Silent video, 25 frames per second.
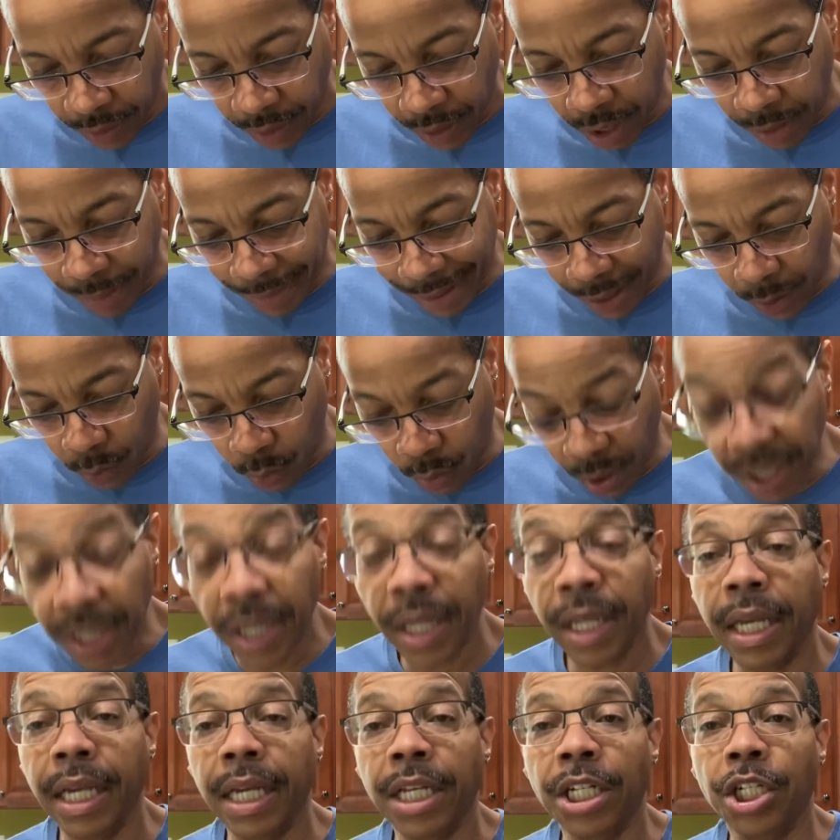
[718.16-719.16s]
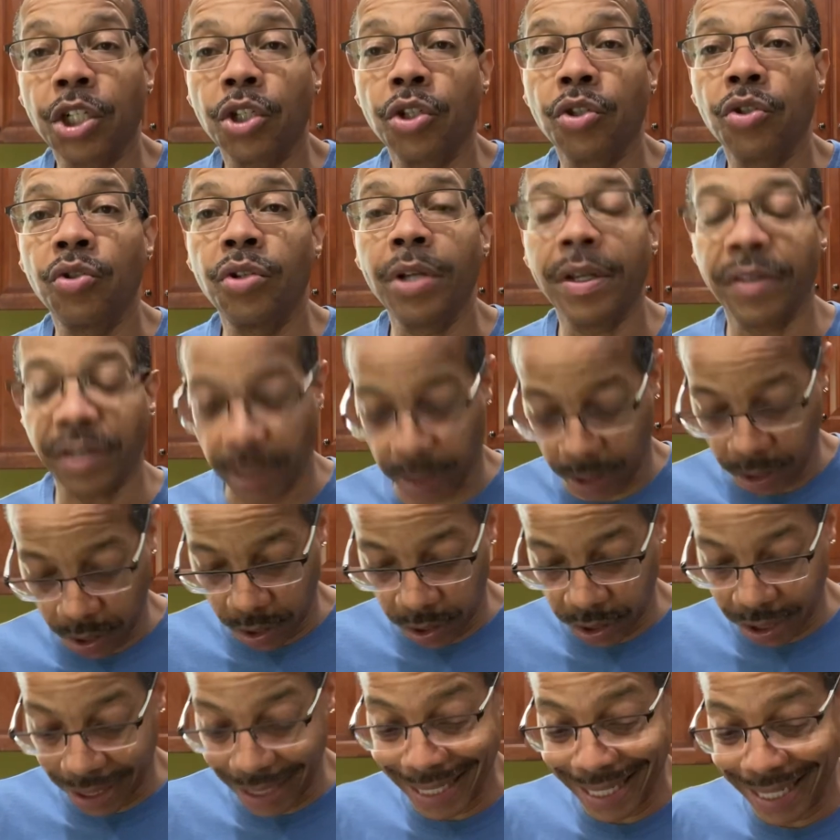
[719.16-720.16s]
no matter what it is, you have to learn
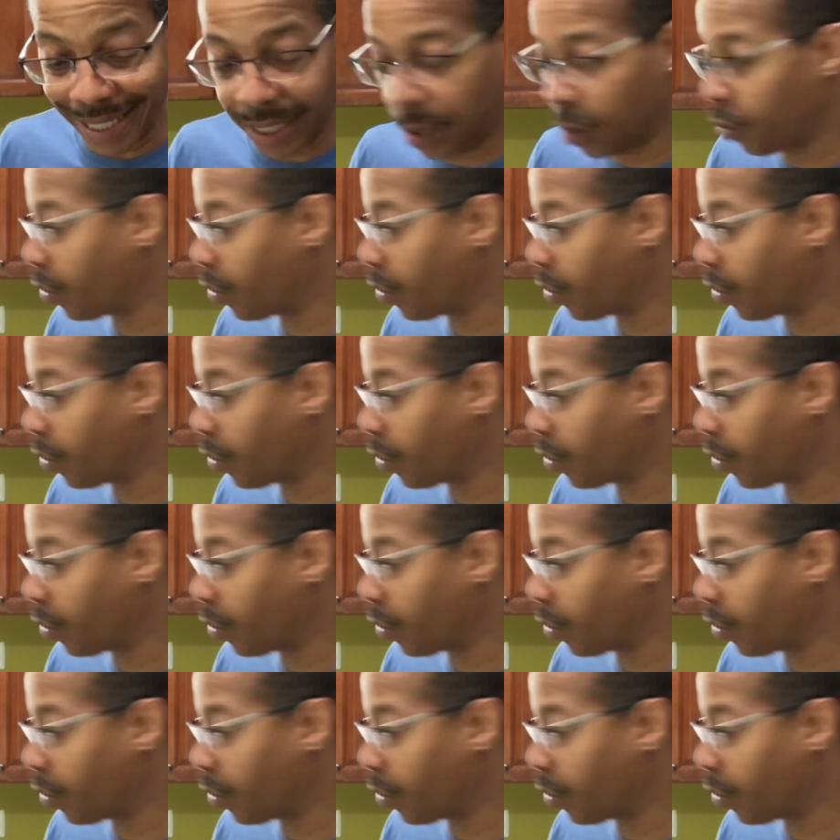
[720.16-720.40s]
to deal